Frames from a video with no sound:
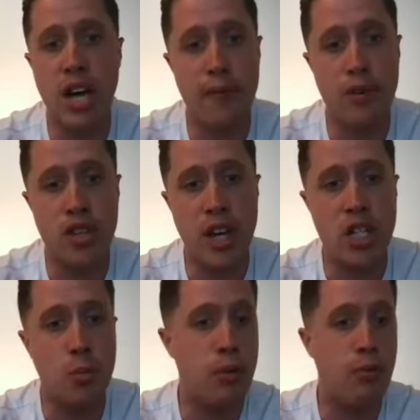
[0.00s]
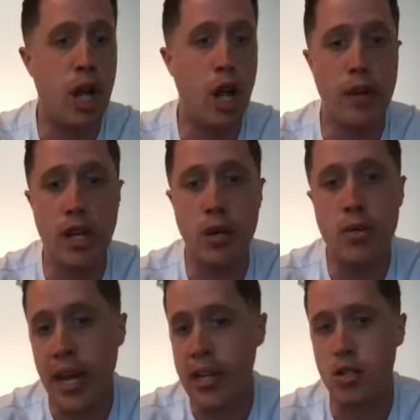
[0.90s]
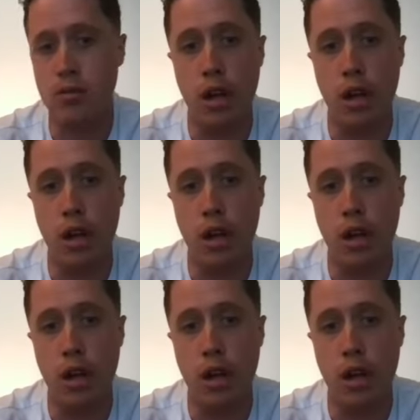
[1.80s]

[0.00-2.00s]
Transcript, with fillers: conversations with relevant use cases,